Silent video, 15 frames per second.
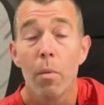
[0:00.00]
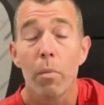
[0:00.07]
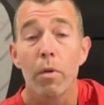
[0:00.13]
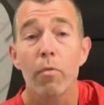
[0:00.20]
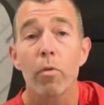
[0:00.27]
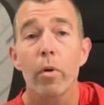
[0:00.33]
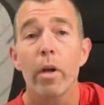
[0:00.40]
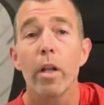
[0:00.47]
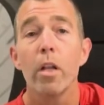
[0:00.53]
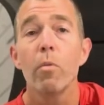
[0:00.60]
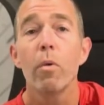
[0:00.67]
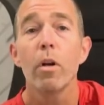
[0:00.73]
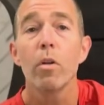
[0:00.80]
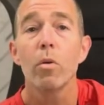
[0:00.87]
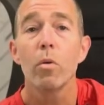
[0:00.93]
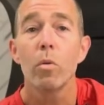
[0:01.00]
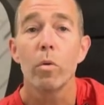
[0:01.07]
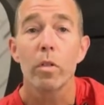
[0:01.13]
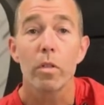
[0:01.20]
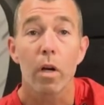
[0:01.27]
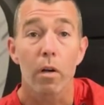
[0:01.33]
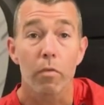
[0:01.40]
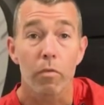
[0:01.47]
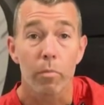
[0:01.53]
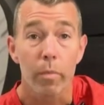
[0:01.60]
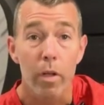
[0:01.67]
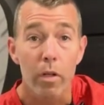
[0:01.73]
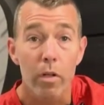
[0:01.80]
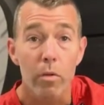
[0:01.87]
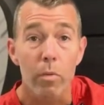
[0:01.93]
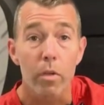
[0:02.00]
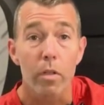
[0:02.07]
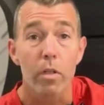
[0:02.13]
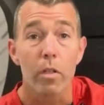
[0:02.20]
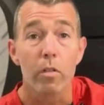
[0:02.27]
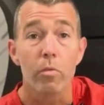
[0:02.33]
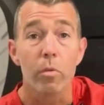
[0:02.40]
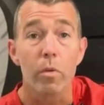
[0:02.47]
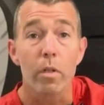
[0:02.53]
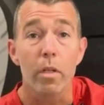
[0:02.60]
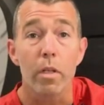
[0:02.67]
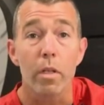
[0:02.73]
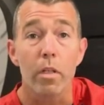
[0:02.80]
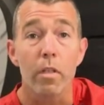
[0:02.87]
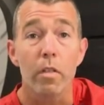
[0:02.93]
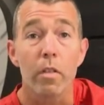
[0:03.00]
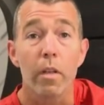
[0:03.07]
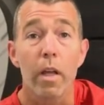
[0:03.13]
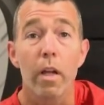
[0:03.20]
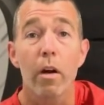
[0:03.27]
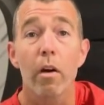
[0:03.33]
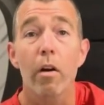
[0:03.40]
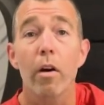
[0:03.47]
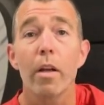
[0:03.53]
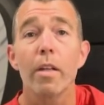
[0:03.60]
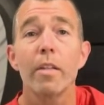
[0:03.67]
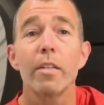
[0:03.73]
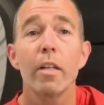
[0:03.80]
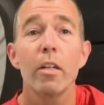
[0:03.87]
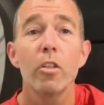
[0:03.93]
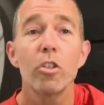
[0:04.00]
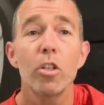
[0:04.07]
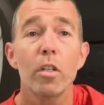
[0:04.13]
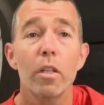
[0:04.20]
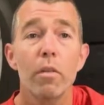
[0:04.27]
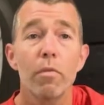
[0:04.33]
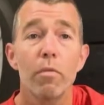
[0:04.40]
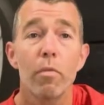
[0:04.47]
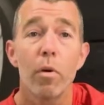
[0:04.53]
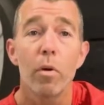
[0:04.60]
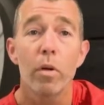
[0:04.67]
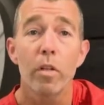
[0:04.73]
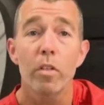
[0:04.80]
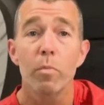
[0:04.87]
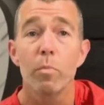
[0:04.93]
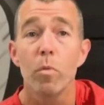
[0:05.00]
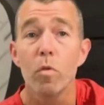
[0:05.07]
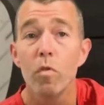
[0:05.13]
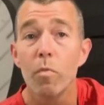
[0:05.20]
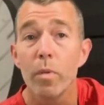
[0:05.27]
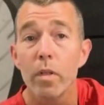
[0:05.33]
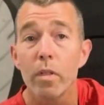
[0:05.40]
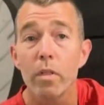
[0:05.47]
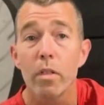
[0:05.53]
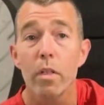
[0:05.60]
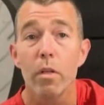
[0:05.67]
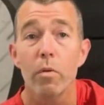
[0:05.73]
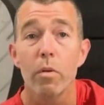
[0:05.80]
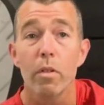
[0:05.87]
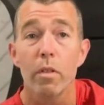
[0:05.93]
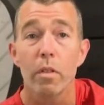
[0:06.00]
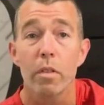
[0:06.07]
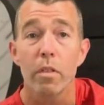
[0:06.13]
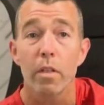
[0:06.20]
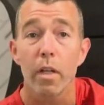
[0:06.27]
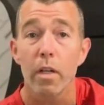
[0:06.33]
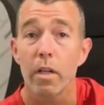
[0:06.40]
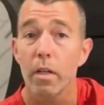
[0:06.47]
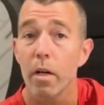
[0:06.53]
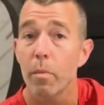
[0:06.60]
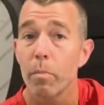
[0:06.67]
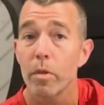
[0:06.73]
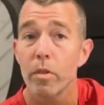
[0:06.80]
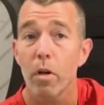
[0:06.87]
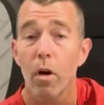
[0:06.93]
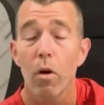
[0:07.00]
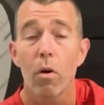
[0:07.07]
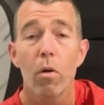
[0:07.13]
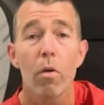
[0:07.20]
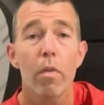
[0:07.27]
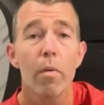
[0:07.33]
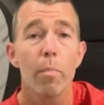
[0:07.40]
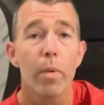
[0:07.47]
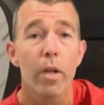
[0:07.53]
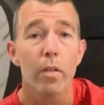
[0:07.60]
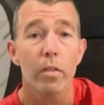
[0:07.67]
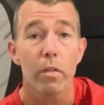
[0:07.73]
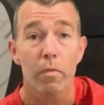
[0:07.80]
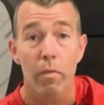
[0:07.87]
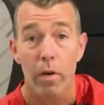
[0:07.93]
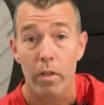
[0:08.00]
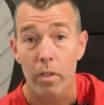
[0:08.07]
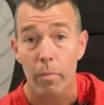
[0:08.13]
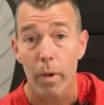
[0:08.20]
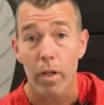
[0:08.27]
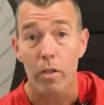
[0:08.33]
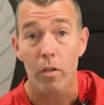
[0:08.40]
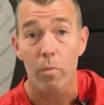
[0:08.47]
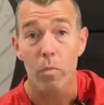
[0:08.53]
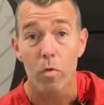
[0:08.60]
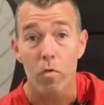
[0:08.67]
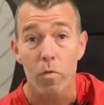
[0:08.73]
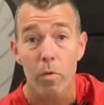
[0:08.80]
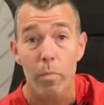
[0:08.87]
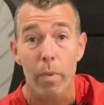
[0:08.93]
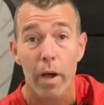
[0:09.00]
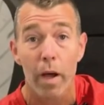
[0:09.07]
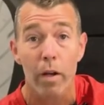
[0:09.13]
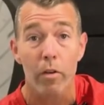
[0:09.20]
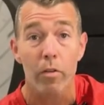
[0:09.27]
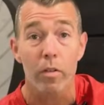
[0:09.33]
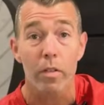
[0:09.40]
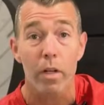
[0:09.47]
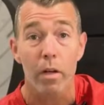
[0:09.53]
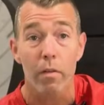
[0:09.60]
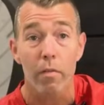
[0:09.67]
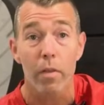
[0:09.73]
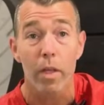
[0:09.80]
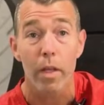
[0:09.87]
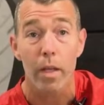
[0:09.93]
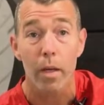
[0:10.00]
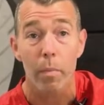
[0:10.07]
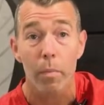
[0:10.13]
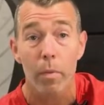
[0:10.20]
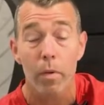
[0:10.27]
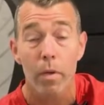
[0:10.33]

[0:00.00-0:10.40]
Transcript: But for anyone who is not familiar with these routines, they are essentially focused movement sequences that encompass all the basic fundamental movement patterns of the hip.